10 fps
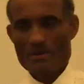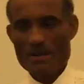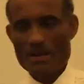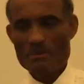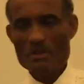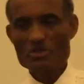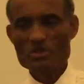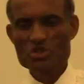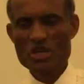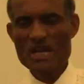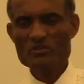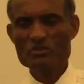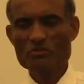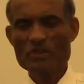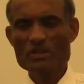Alright, let me change
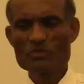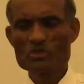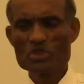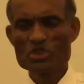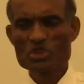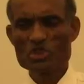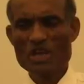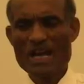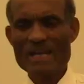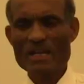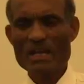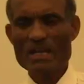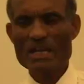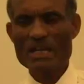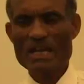the frequency
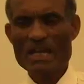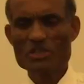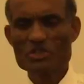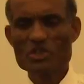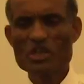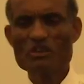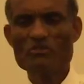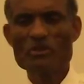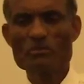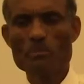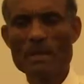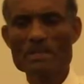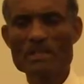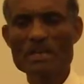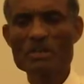slightly and see if it
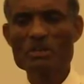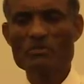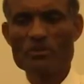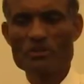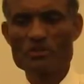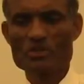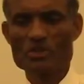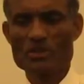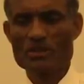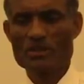makes any difference.